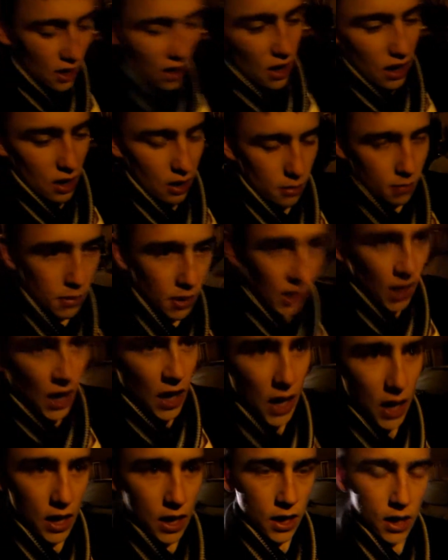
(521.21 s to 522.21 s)

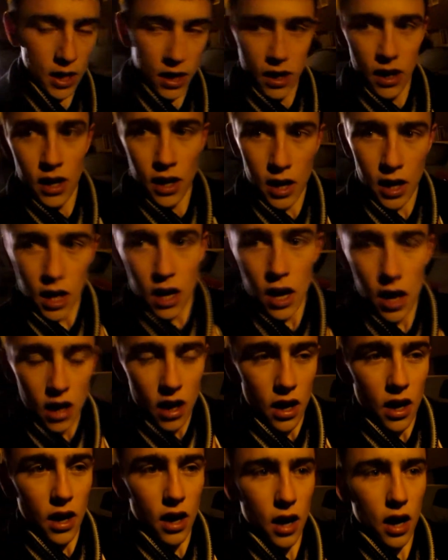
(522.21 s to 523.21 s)

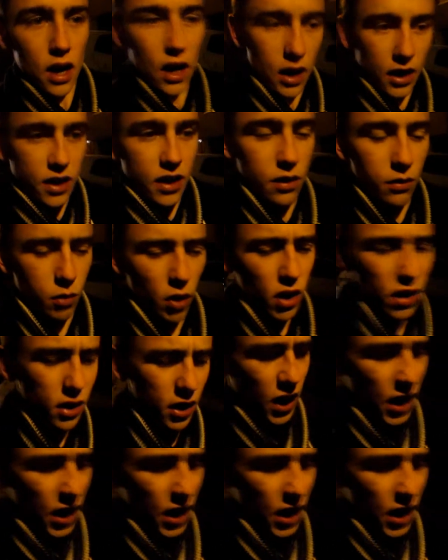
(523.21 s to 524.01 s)
I can what?